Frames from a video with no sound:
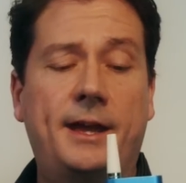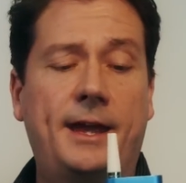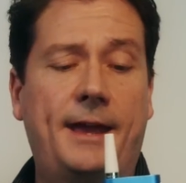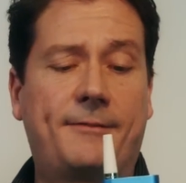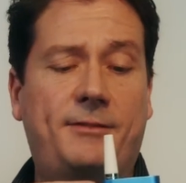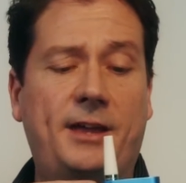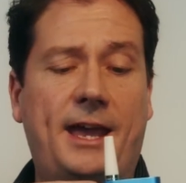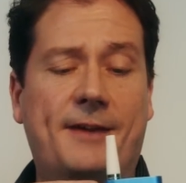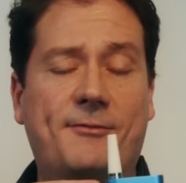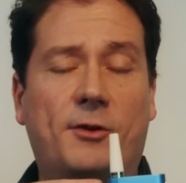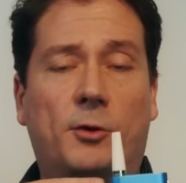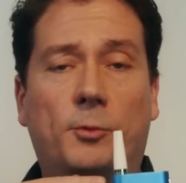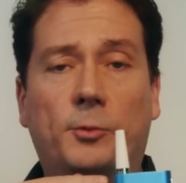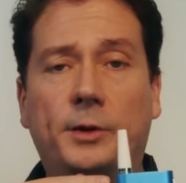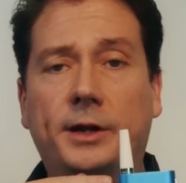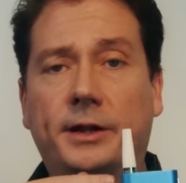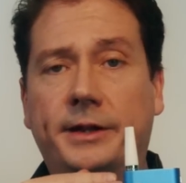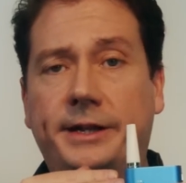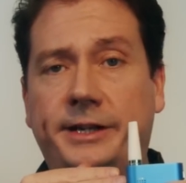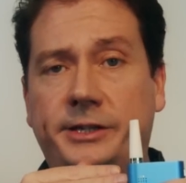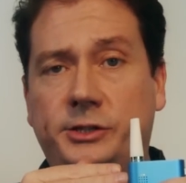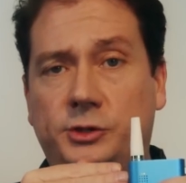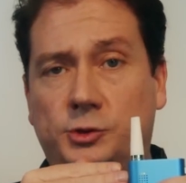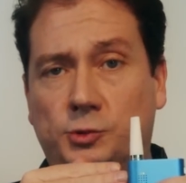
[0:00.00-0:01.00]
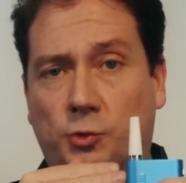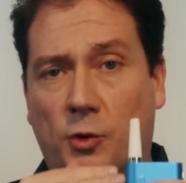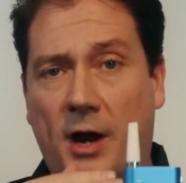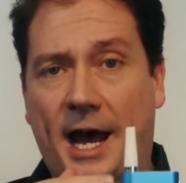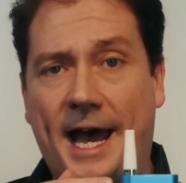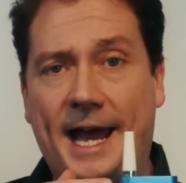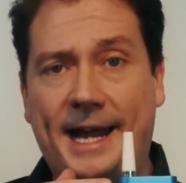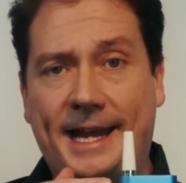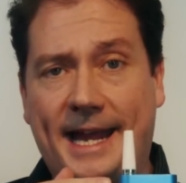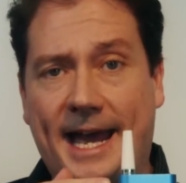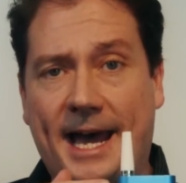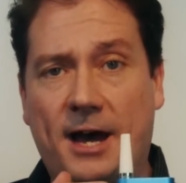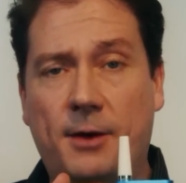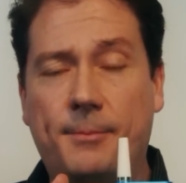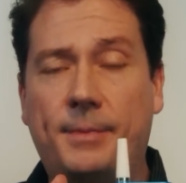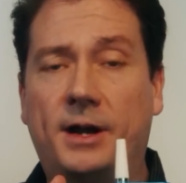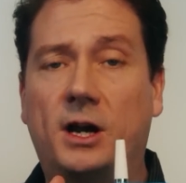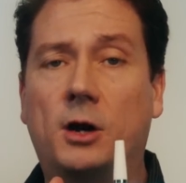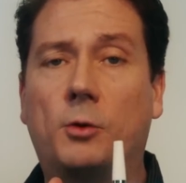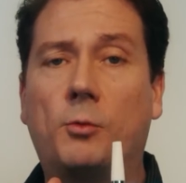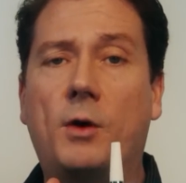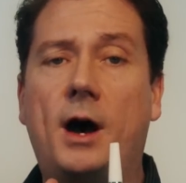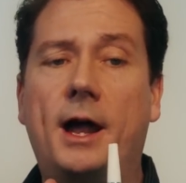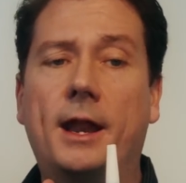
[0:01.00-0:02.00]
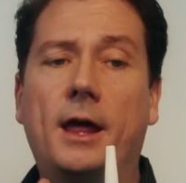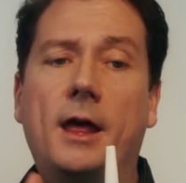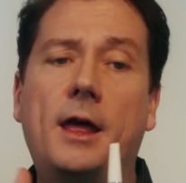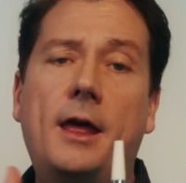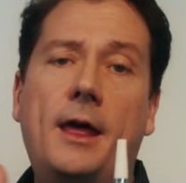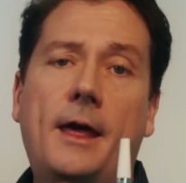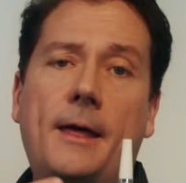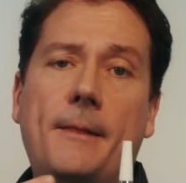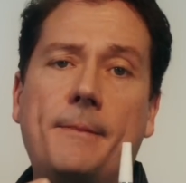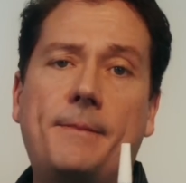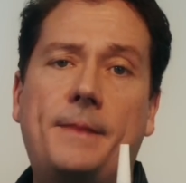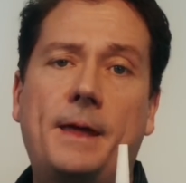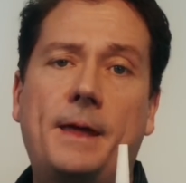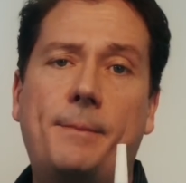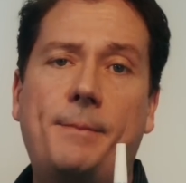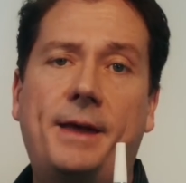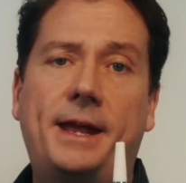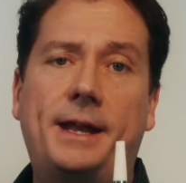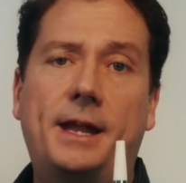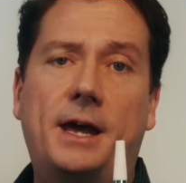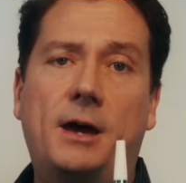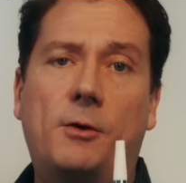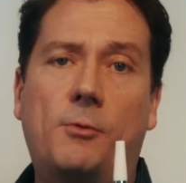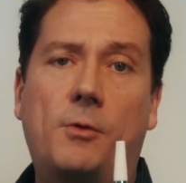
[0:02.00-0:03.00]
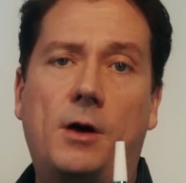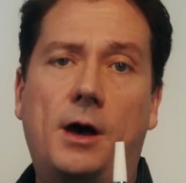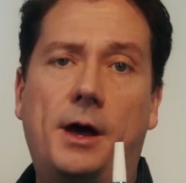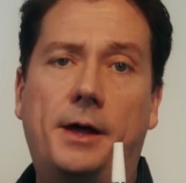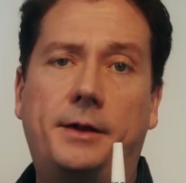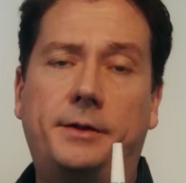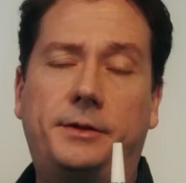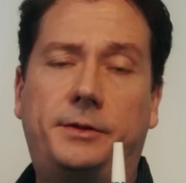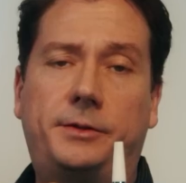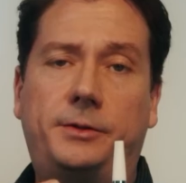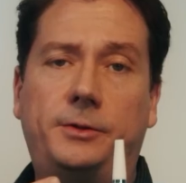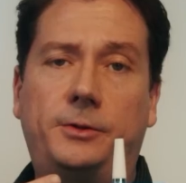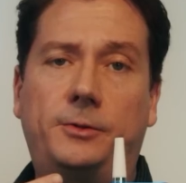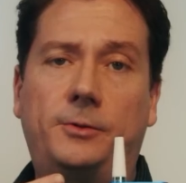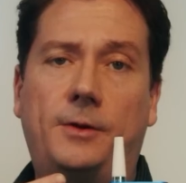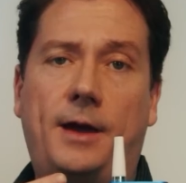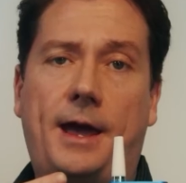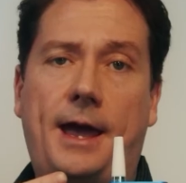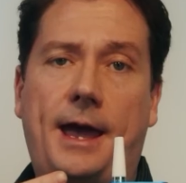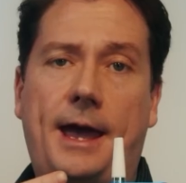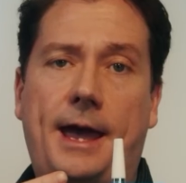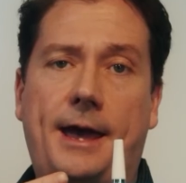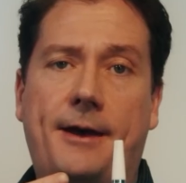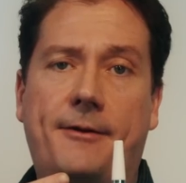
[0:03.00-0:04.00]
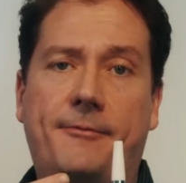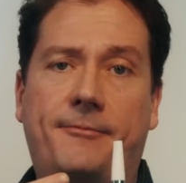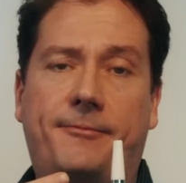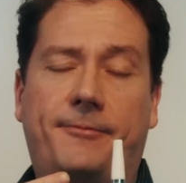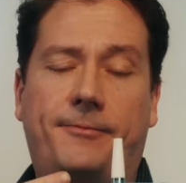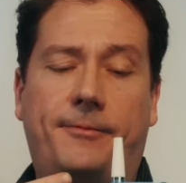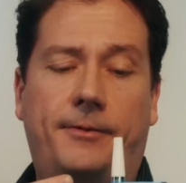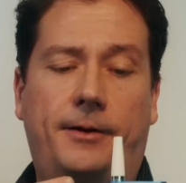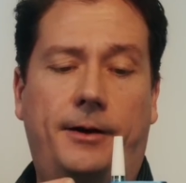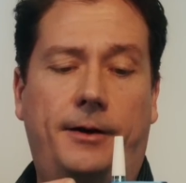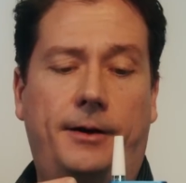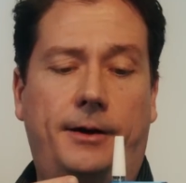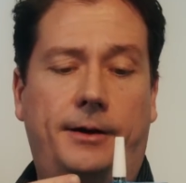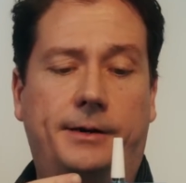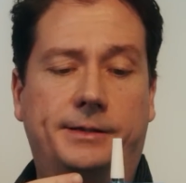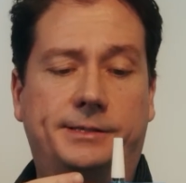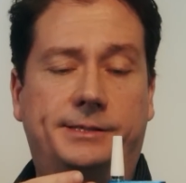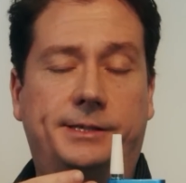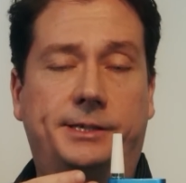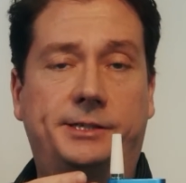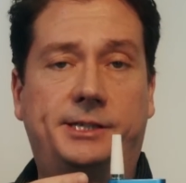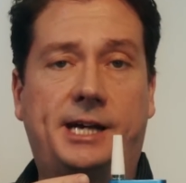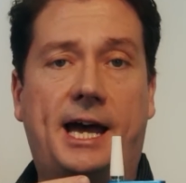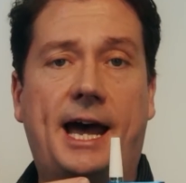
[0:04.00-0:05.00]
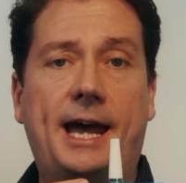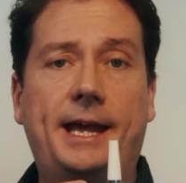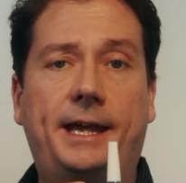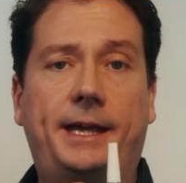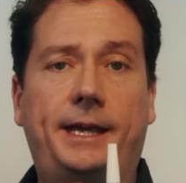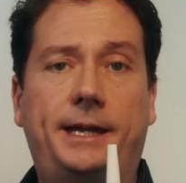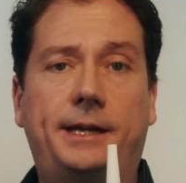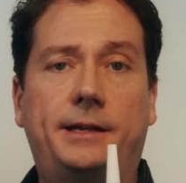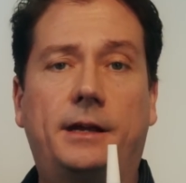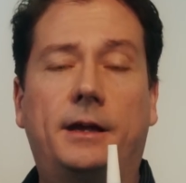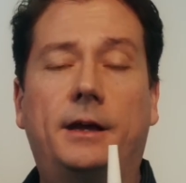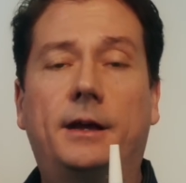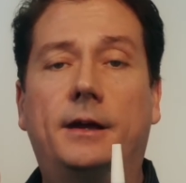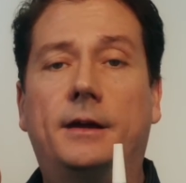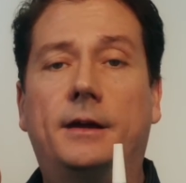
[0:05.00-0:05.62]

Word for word: If they have a really dried out marijuana, they may not want to have uh, such high heat.